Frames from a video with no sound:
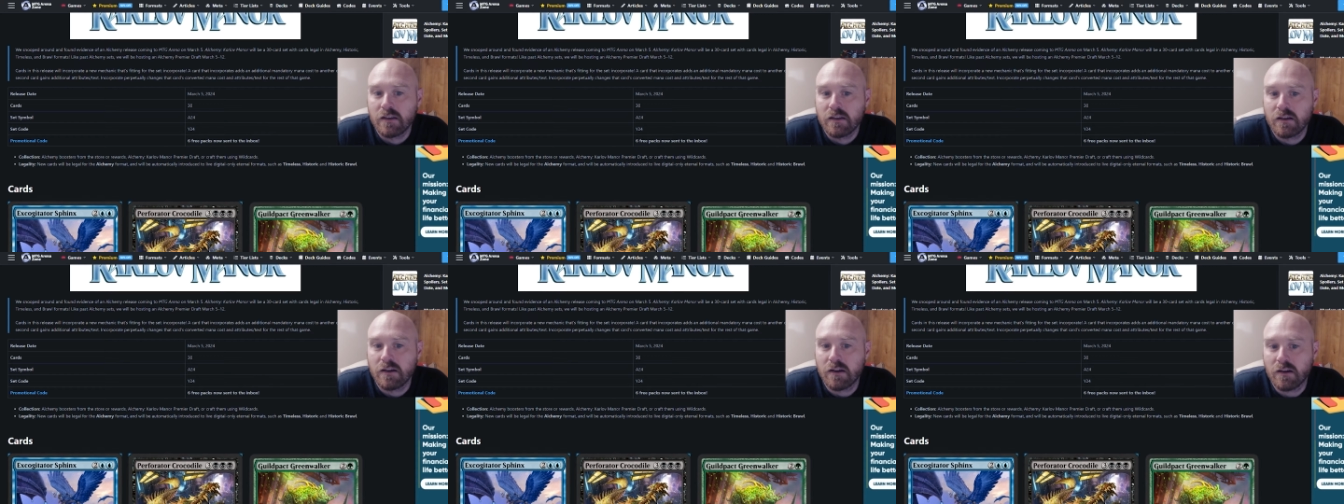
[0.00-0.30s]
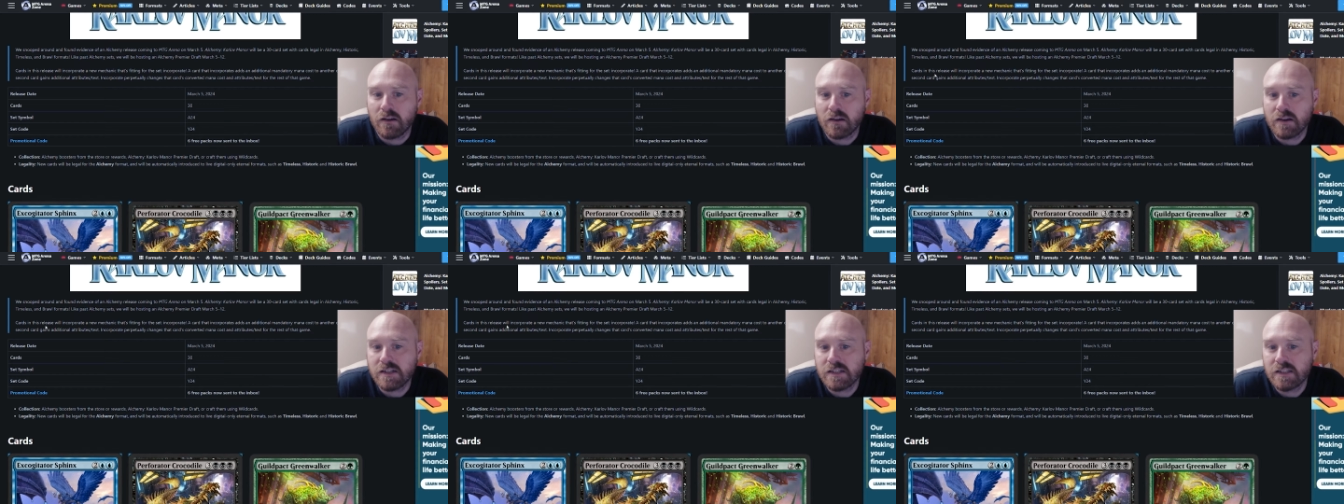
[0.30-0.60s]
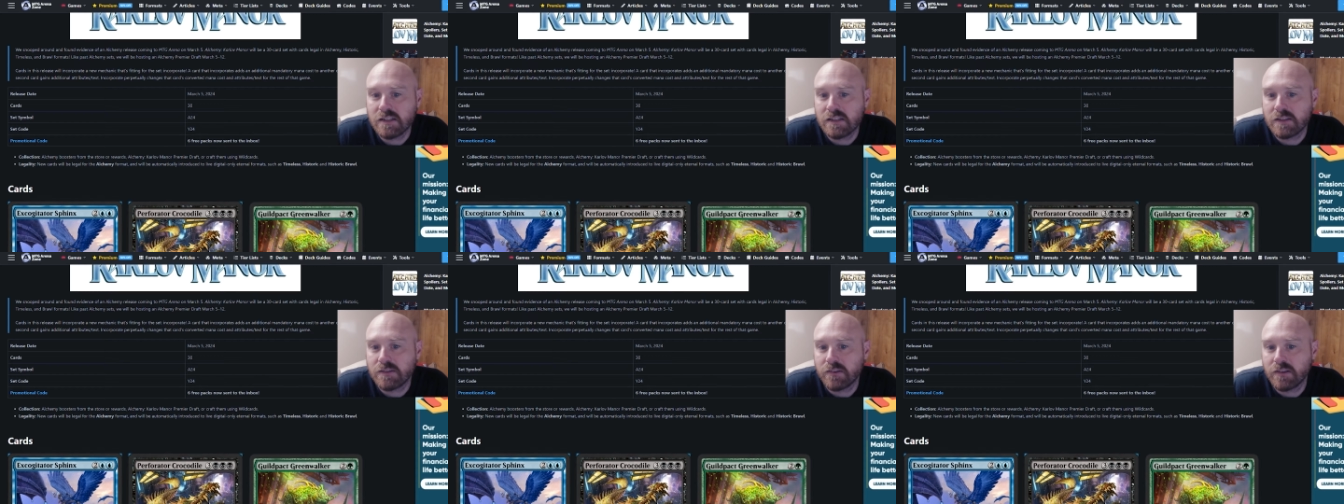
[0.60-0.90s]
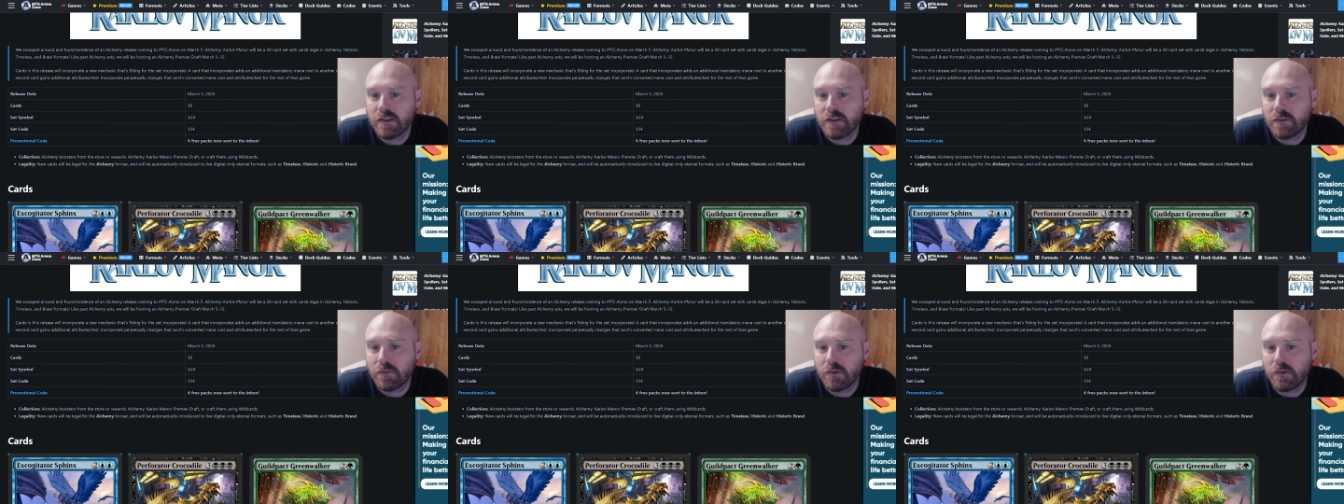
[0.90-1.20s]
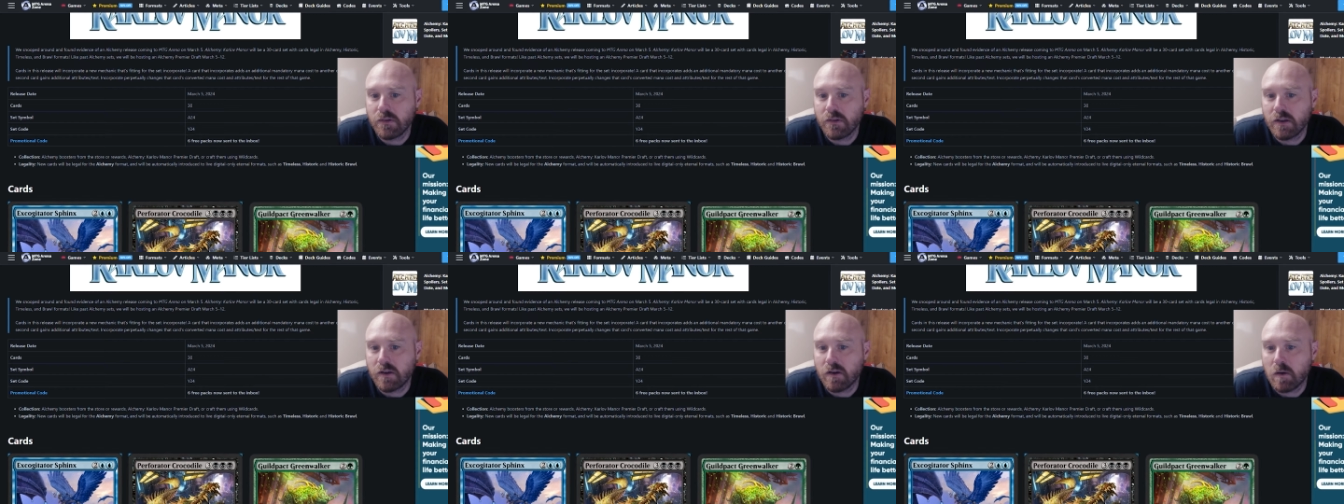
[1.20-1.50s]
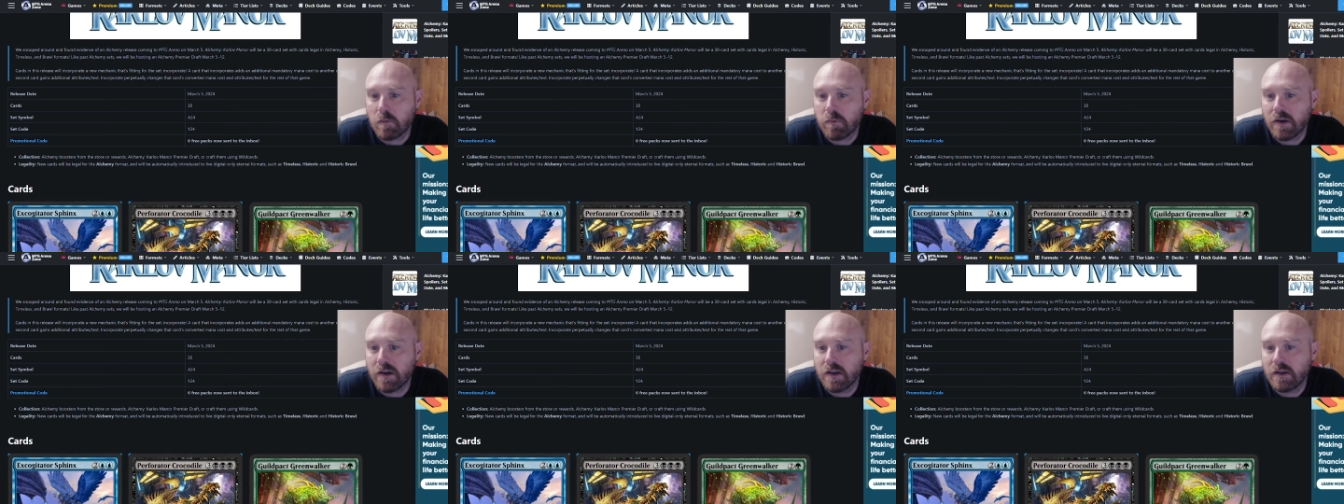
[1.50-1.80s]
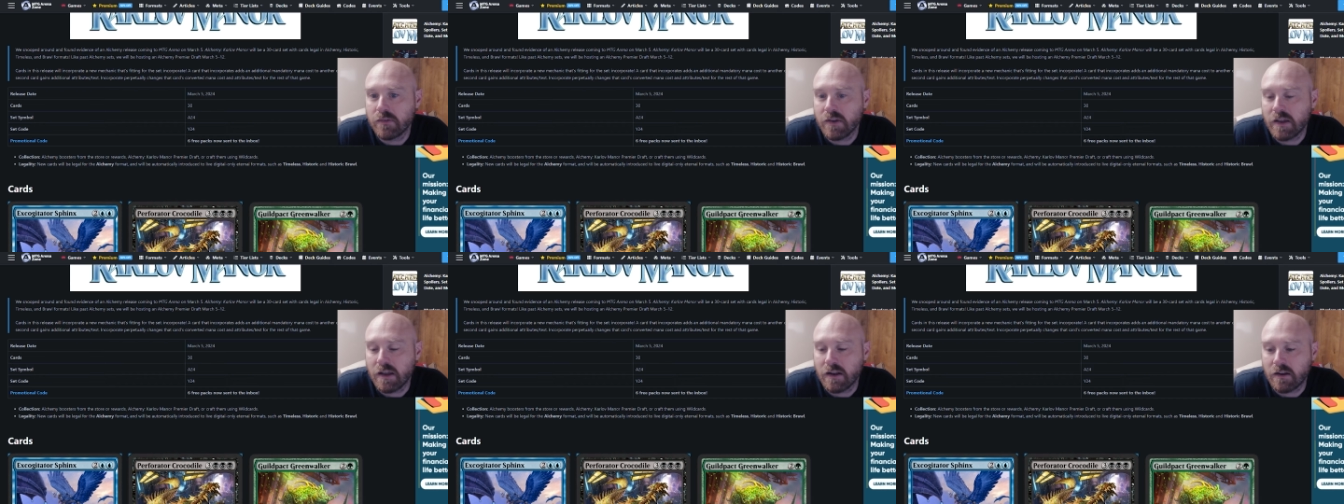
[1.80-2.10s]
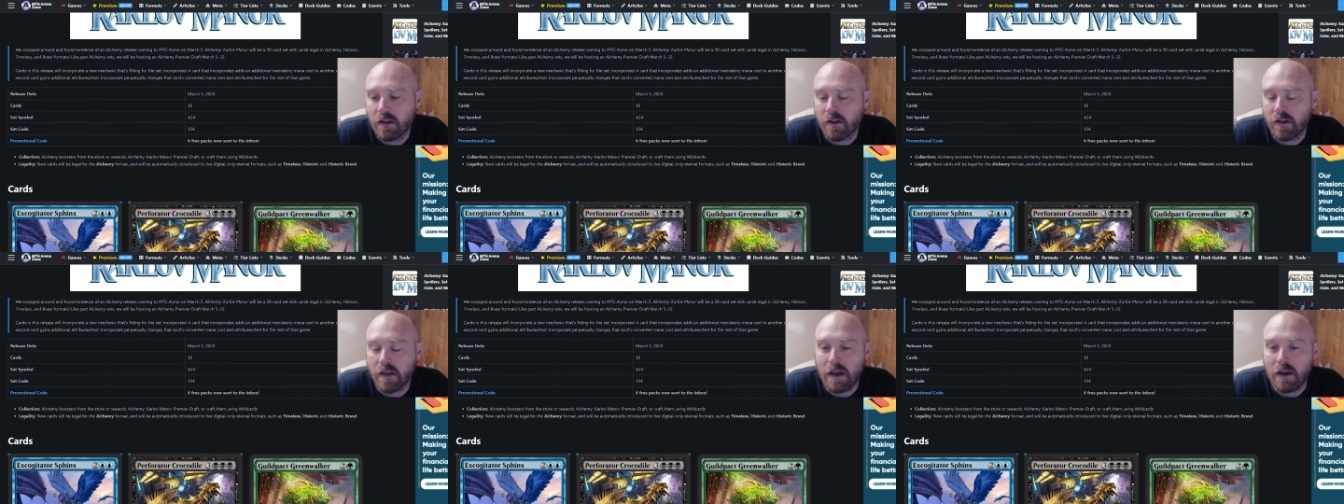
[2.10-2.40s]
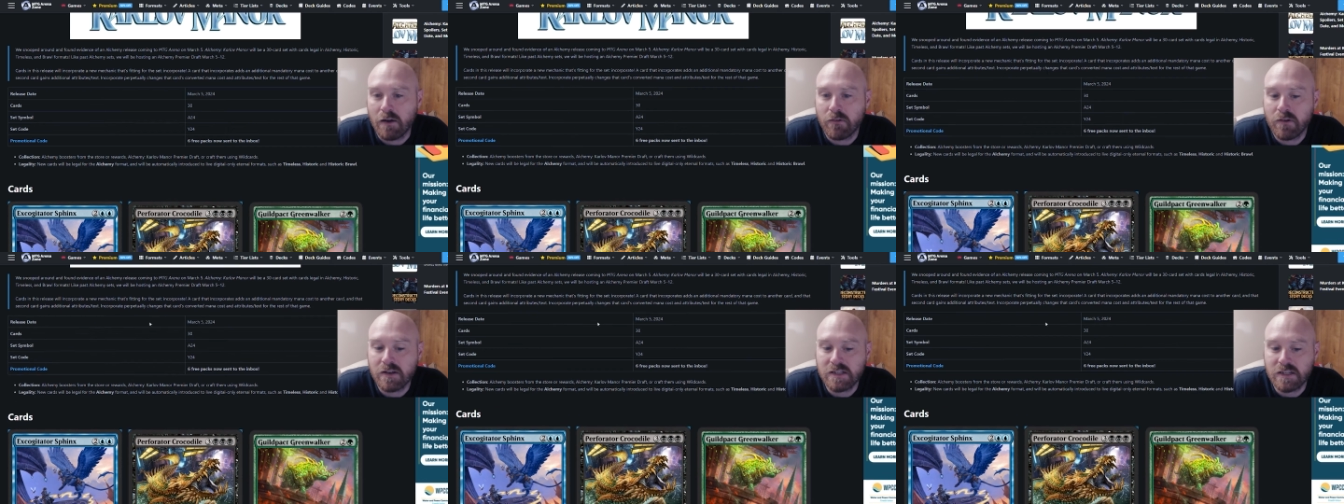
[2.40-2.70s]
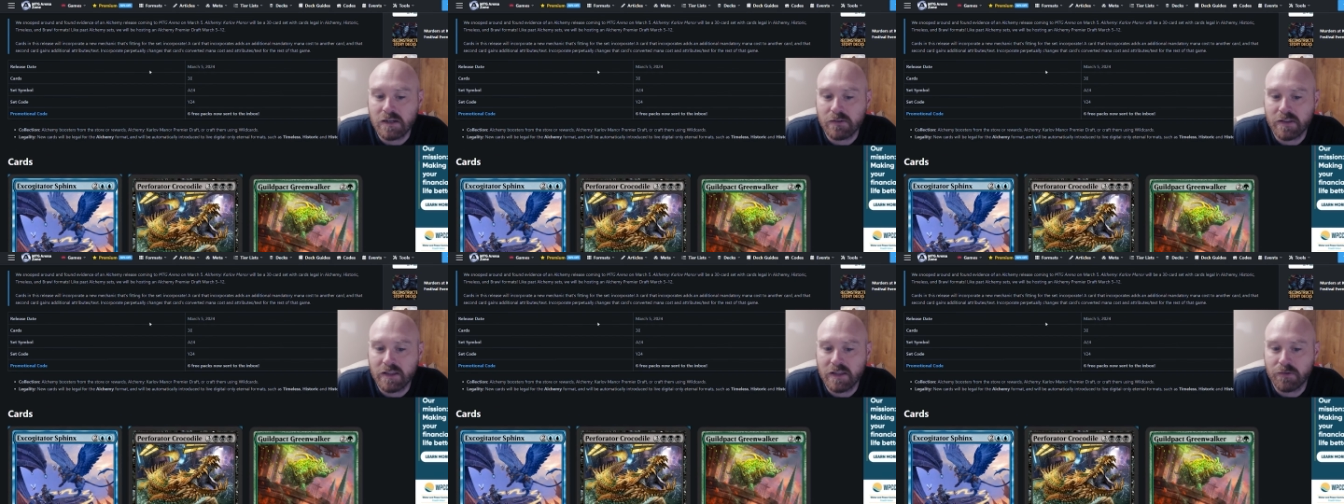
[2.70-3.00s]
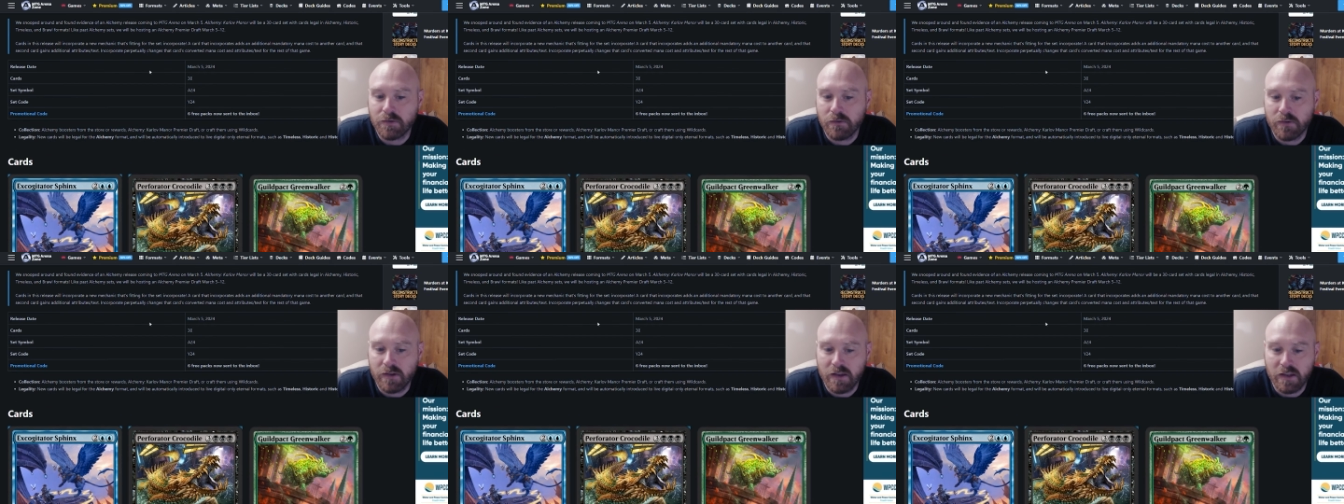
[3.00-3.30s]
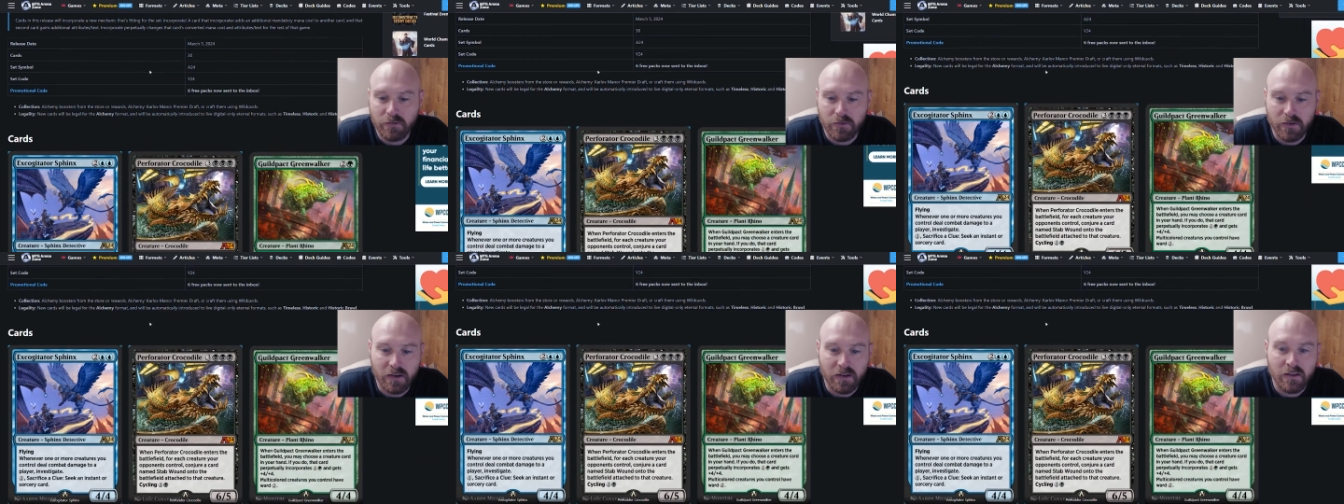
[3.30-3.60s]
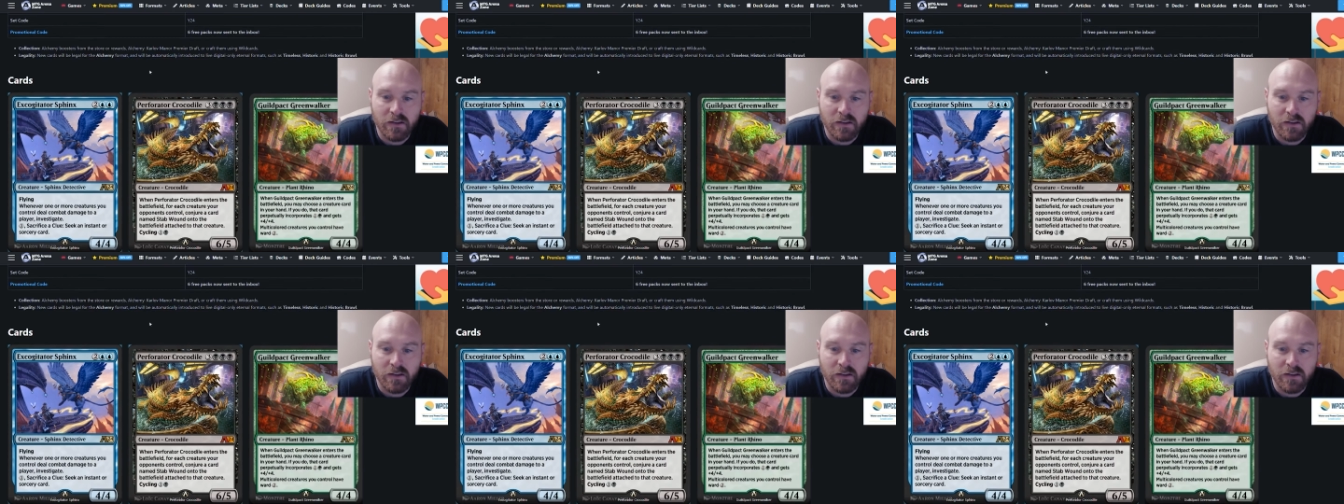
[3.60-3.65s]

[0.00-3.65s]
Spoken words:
Cards in this release will incorporate new mechanic. Okay, I want to talk about this when we get to it.